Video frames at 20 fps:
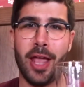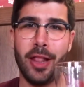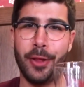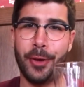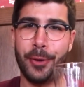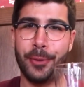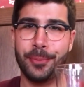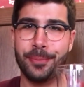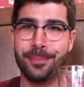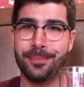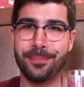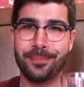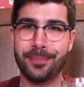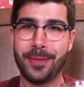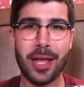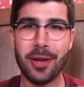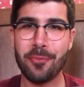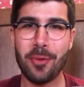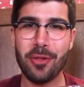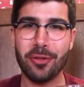Hello,
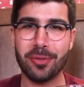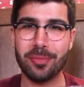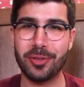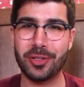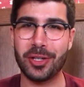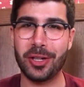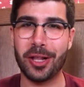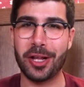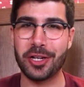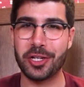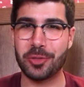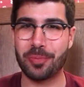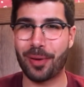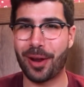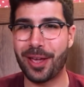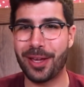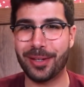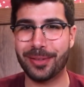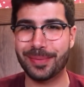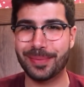and welcome to Lunch
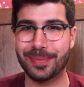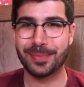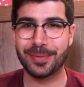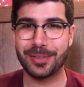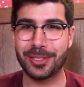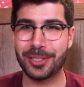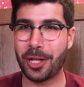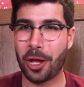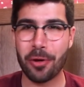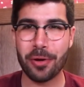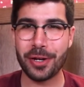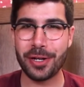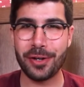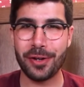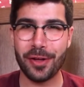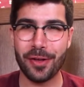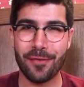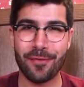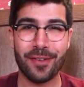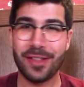Break, starring
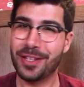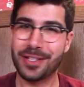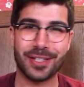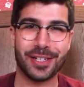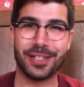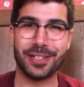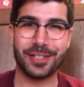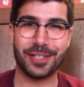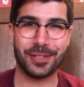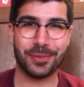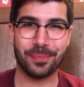Vincent.